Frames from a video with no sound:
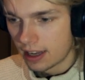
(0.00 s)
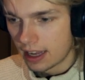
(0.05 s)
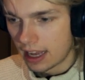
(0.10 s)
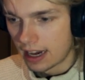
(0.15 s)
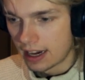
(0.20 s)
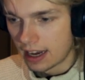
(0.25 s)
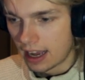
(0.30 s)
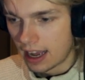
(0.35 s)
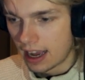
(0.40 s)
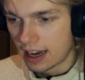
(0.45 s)

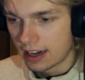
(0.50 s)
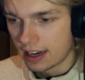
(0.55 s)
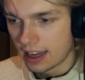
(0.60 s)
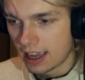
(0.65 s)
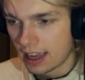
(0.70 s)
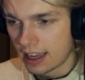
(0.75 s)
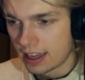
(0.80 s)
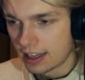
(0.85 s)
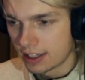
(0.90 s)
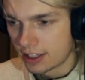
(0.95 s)
and add
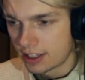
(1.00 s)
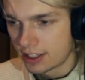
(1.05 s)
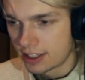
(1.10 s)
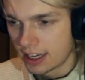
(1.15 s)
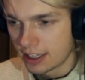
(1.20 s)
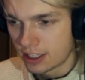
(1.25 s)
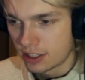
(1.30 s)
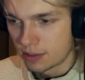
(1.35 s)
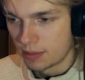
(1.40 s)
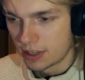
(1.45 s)
a
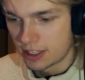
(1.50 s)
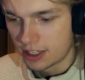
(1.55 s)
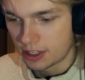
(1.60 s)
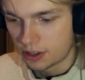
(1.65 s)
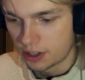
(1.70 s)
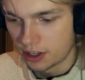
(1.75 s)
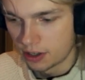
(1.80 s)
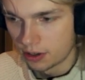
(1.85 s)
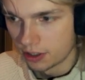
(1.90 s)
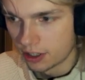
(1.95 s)
set
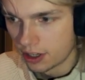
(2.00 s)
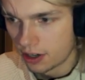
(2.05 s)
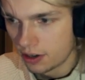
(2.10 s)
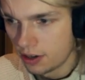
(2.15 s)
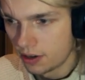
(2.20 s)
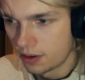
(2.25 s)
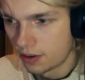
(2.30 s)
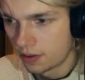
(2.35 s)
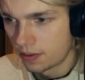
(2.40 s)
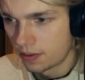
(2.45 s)
material node.